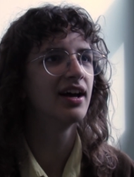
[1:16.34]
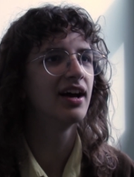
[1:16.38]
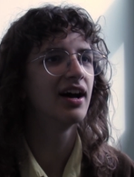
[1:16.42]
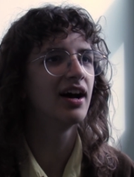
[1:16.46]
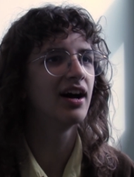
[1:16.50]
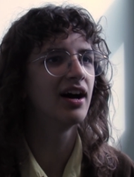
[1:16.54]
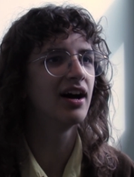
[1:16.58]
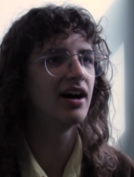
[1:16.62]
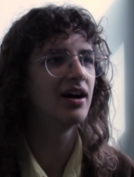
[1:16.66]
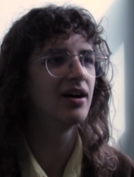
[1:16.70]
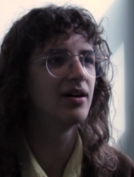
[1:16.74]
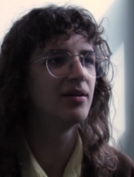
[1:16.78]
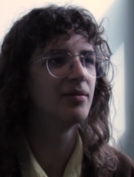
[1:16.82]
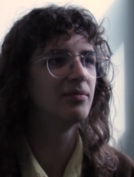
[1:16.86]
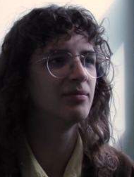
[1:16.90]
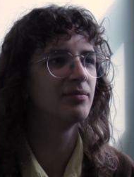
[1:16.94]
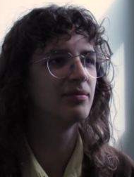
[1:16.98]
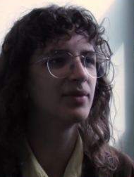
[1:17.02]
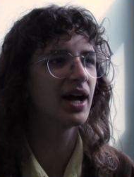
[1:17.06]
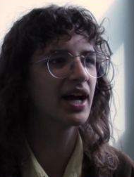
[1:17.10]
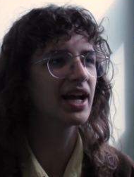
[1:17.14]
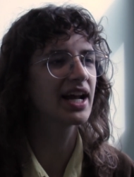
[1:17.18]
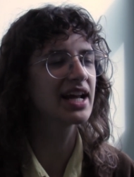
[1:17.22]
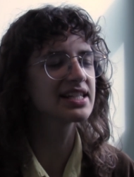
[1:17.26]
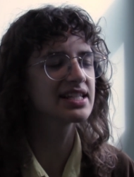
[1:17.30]
Um,
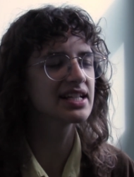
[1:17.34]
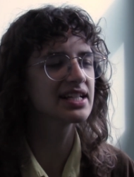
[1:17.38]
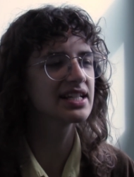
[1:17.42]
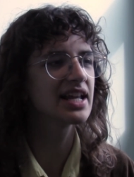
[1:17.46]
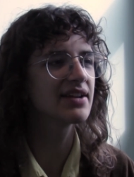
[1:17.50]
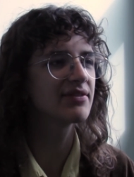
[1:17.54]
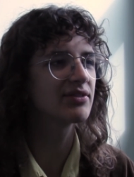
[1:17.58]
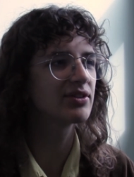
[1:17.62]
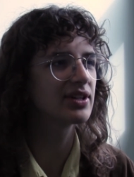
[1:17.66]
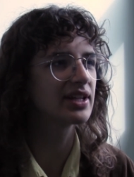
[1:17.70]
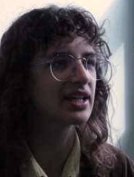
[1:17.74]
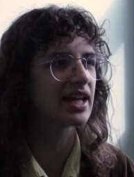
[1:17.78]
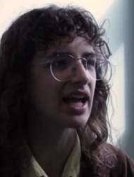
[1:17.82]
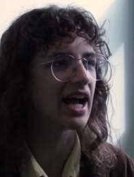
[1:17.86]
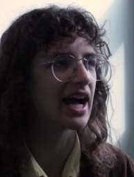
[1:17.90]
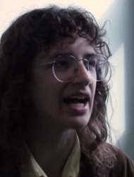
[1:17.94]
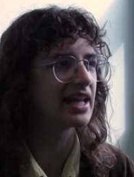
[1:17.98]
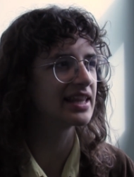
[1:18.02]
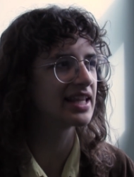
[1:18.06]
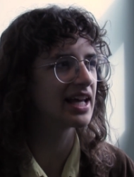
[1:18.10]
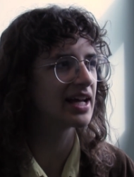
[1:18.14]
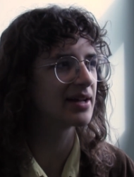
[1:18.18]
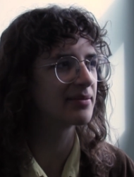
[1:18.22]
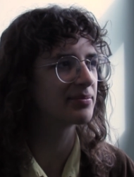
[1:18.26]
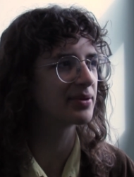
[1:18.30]
I guess I'd never really had
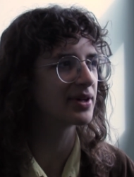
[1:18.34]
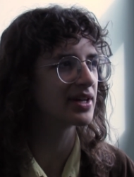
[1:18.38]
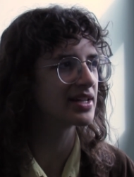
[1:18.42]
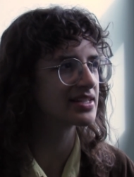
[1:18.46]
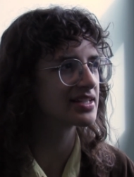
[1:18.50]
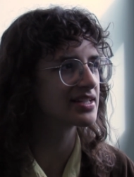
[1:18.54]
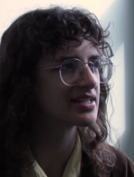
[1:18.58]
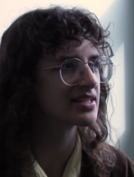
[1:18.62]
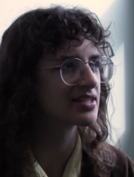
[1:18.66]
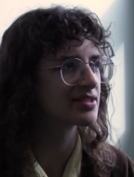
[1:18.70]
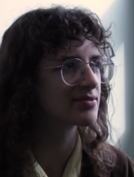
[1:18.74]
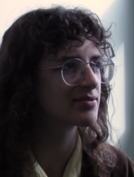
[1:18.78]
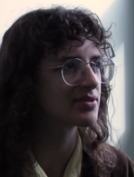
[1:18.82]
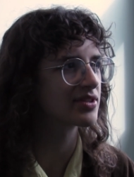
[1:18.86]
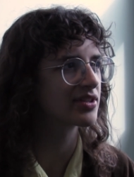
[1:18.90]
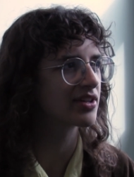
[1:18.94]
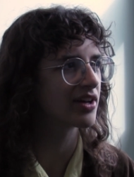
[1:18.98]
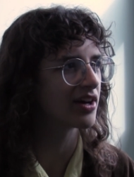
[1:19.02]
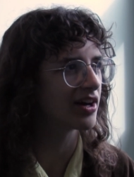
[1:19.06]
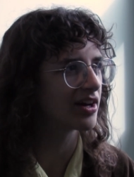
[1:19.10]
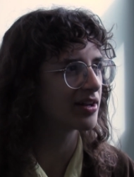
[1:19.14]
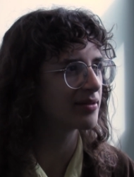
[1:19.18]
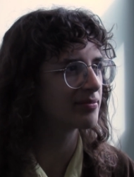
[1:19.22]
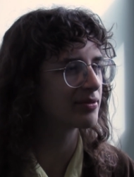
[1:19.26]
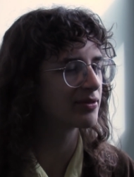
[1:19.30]
that presence with
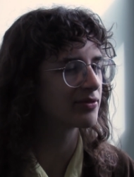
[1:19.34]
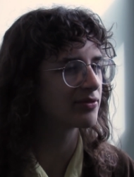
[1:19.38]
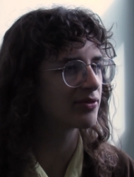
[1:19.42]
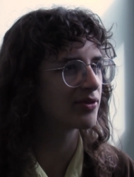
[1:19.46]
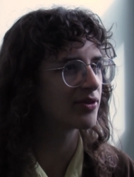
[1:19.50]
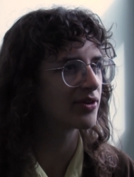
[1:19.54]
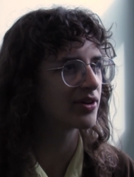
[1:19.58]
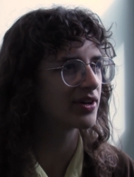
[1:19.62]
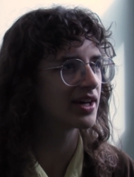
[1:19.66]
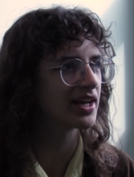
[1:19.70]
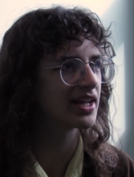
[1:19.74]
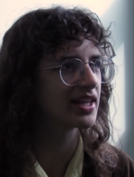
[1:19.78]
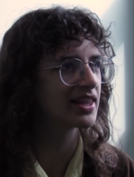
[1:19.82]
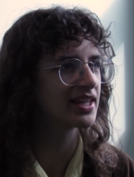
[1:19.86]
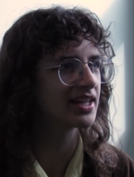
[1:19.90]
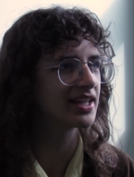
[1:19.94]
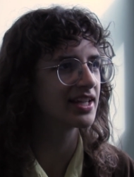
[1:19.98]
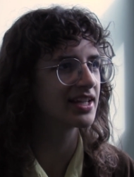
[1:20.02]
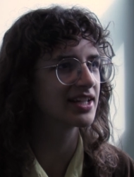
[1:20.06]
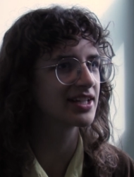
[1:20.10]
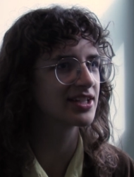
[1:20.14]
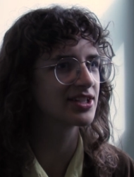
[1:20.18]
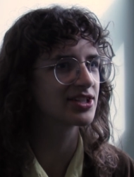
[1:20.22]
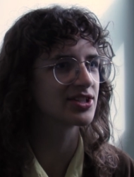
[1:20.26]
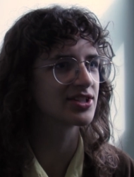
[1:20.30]
God hmm. before. I
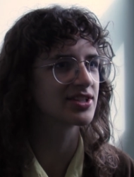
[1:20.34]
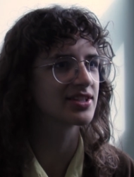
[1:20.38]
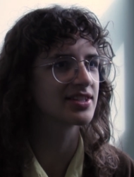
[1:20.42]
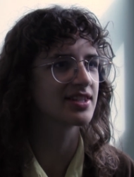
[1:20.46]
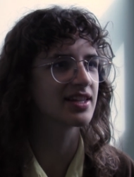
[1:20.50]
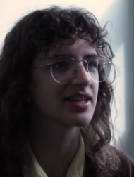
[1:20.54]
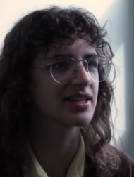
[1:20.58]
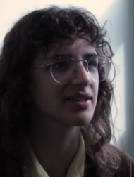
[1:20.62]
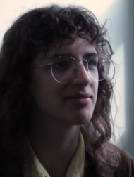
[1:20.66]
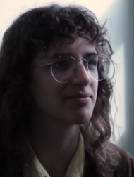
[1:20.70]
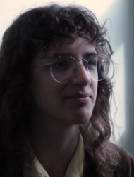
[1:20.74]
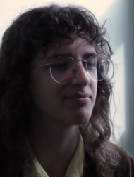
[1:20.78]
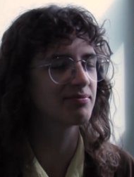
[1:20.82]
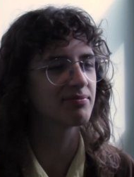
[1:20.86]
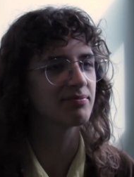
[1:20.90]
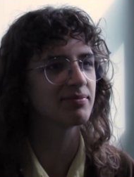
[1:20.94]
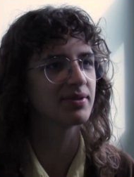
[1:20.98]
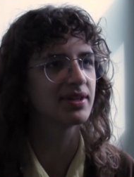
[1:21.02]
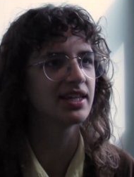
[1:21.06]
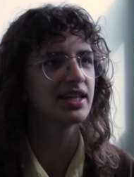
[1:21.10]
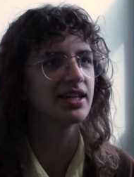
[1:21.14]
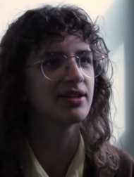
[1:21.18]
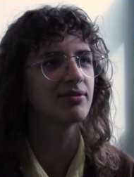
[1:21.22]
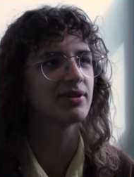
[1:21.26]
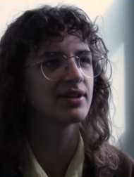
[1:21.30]
think just like
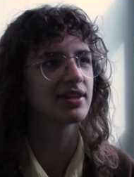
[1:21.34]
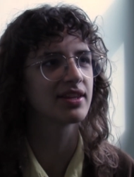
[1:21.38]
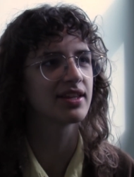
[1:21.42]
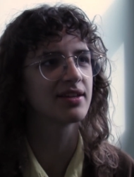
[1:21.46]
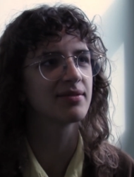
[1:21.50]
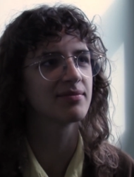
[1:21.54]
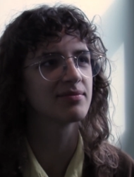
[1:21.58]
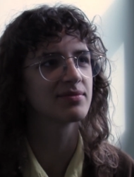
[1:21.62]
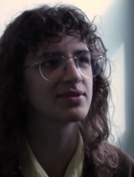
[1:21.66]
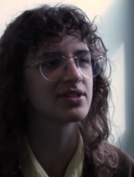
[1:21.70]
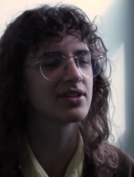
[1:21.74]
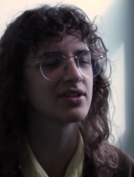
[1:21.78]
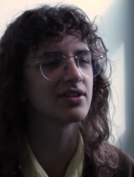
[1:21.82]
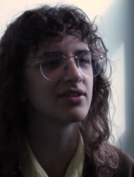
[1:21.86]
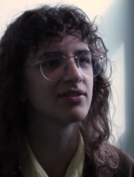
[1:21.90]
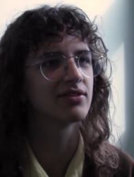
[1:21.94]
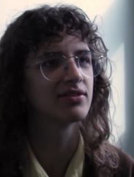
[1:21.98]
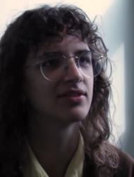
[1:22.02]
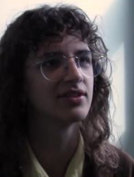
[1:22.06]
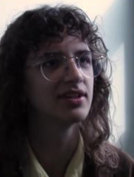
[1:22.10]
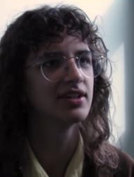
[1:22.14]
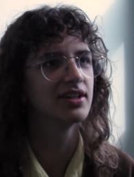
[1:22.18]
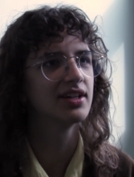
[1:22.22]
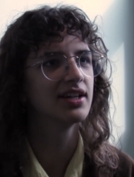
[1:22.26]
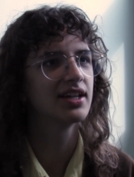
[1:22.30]
being with Him. So
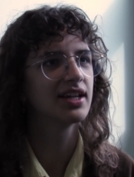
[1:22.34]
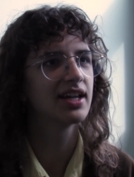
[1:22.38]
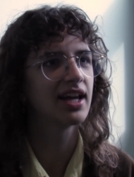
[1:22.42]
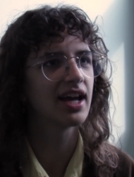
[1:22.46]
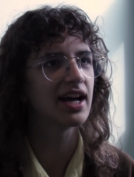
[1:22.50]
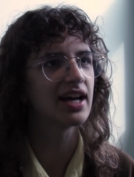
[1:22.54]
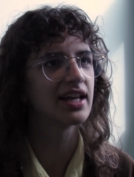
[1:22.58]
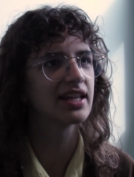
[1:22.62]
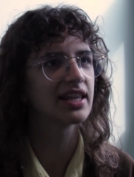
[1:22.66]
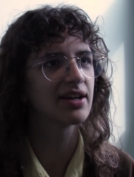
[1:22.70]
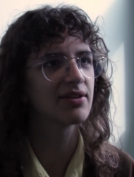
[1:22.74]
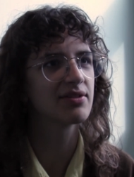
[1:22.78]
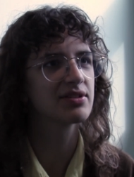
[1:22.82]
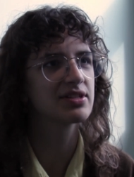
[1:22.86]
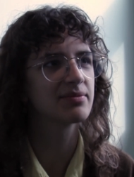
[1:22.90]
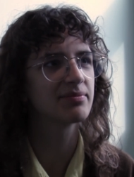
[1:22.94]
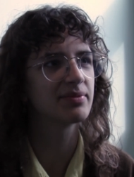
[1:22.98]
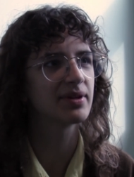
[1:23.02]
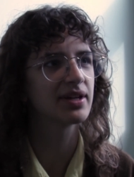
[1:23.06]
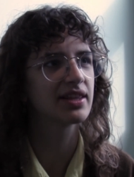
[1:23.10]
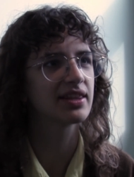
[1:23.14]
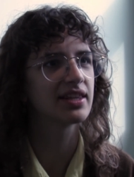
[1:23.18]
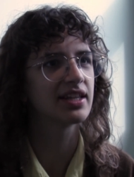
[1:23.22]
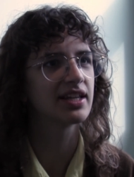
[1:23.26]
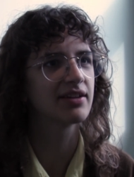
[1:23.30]
yeah, that was a
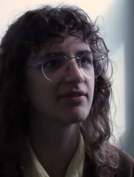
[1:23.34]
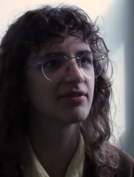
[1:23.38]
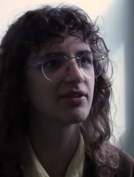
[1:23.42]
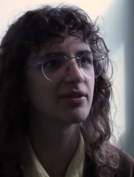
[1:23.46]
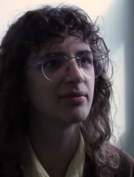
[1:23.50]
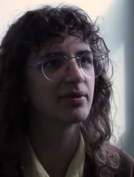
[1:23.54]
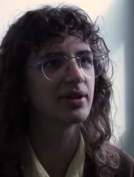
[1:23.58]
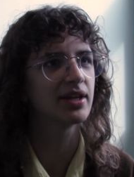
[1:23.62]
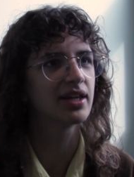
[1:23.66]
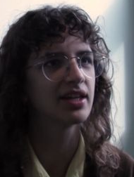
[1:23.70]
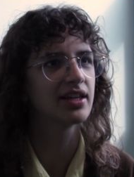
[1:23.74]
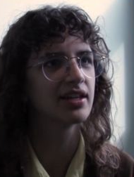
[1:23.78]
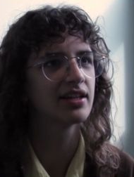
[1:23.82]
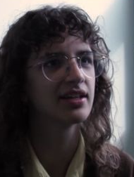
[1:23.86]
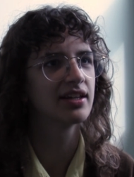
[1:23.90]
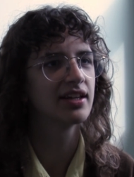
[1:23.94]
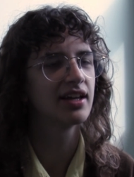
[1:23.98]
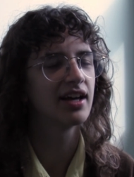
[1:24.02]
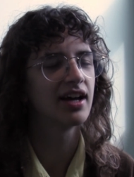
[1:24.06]
big thing for me.